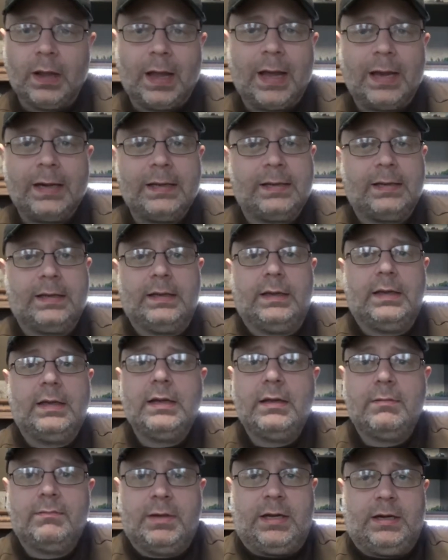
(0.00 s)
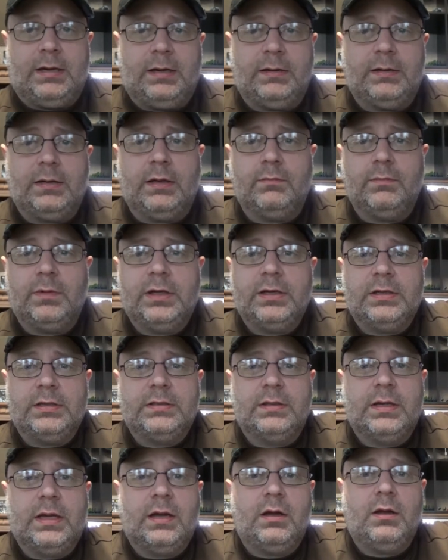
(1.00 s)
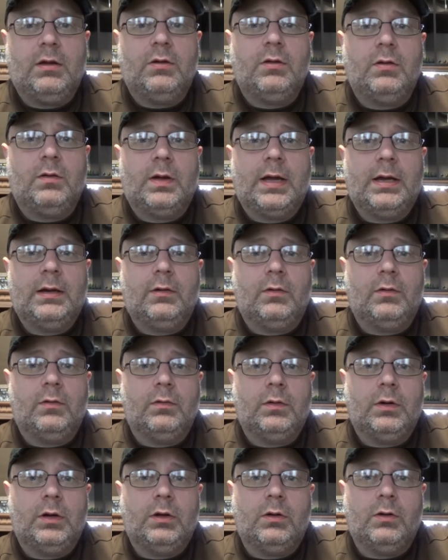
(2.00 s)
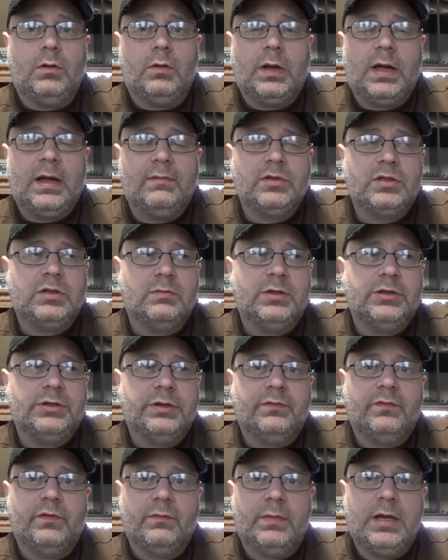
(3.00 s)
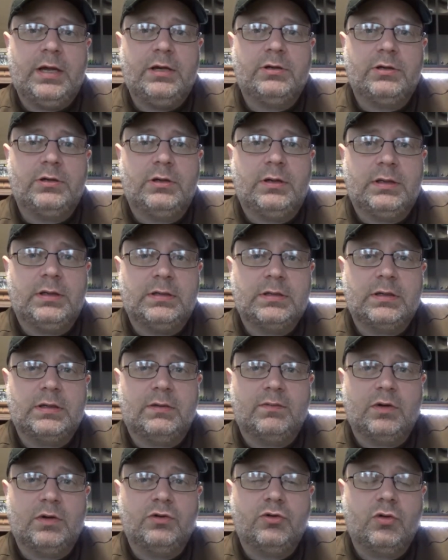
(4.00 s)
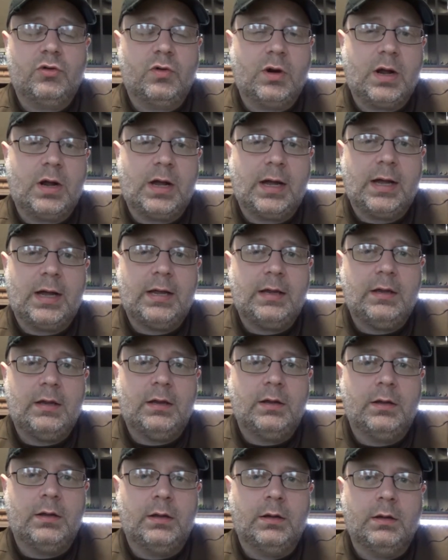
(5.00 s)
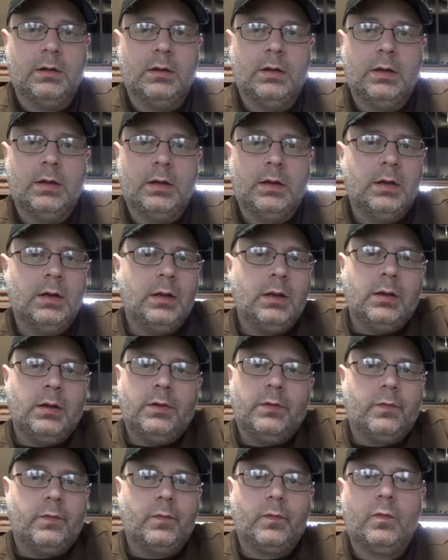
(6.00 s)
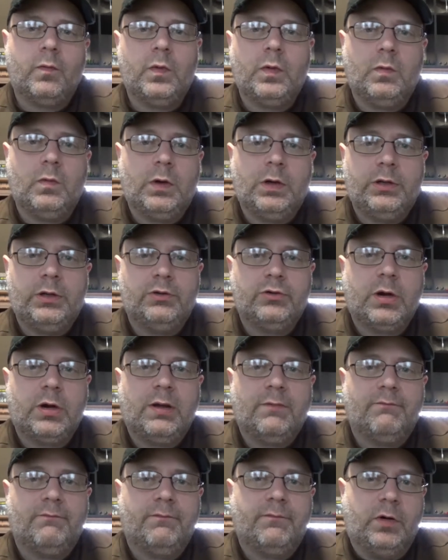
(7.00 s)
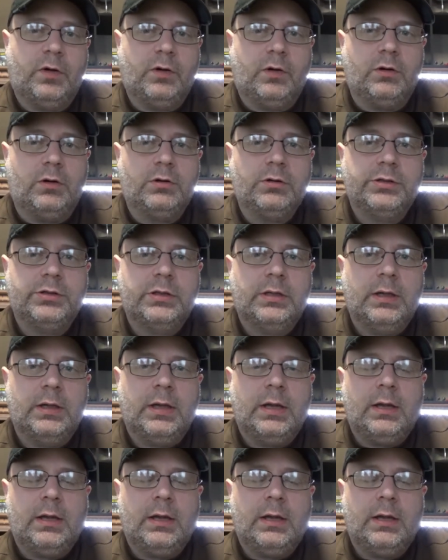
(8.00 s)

I didn't get any painting done because now I don't know. I have so much information and stuff to try. What do you try first?